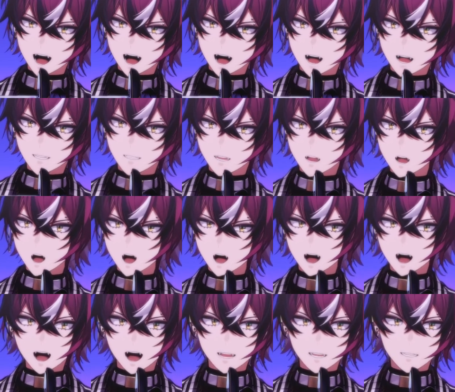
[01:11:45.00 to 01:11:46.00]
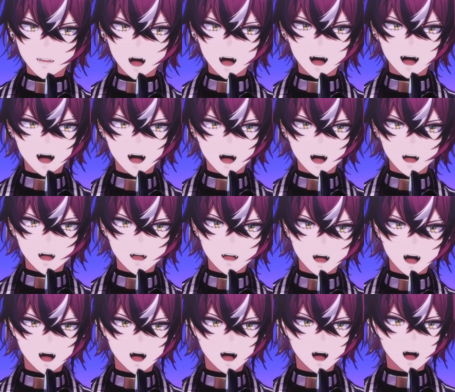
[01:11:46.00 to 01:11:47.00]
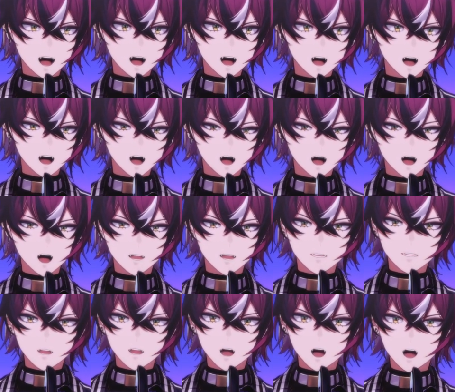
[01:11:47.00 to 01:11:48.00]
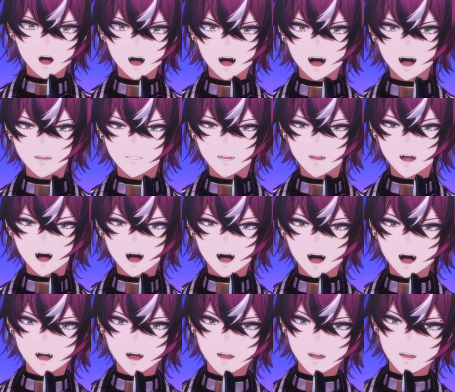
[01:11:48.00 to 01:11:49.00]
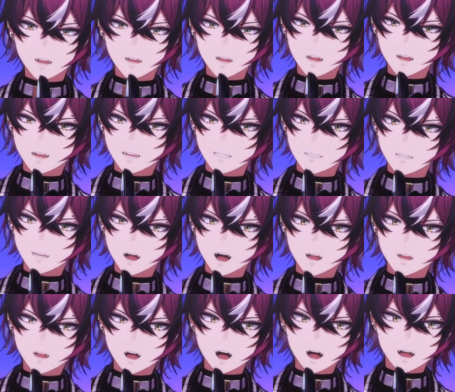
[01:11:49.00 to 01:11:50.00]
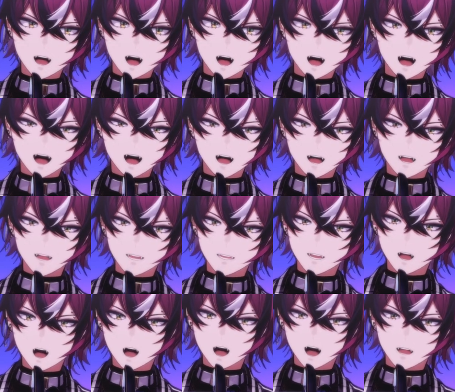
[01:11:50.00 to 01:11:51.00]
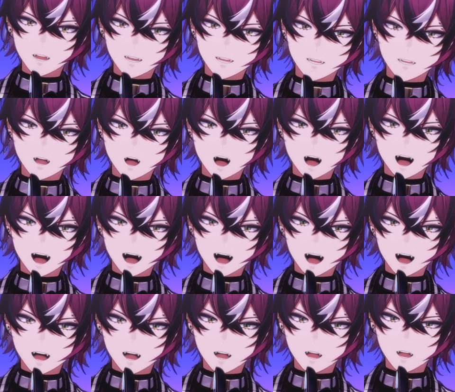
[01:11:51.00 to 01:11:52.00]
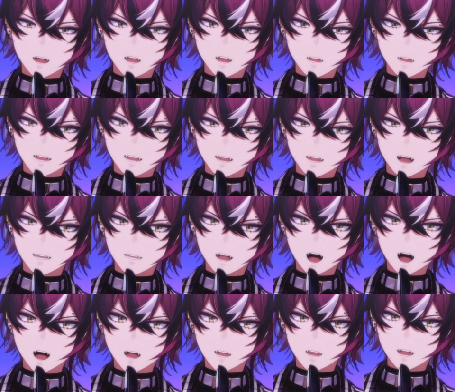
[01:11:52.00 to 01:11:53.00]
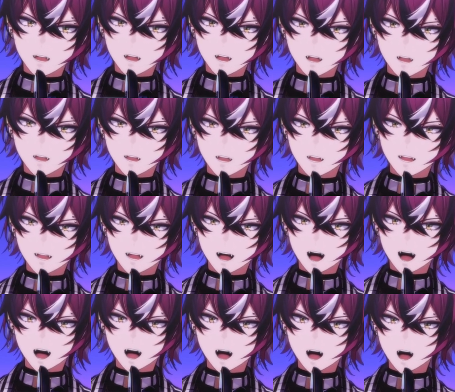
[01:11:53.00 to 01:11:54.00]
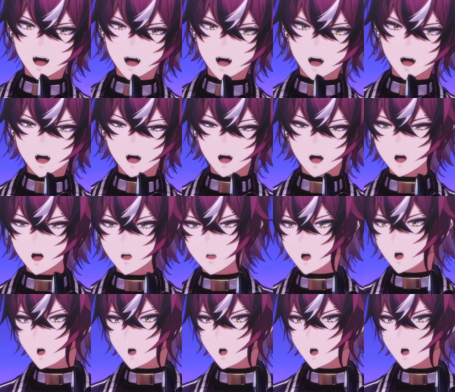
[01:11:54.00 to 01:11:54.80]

Perhaps that is Perhaps that is your spirit, verifying the truth in my words. You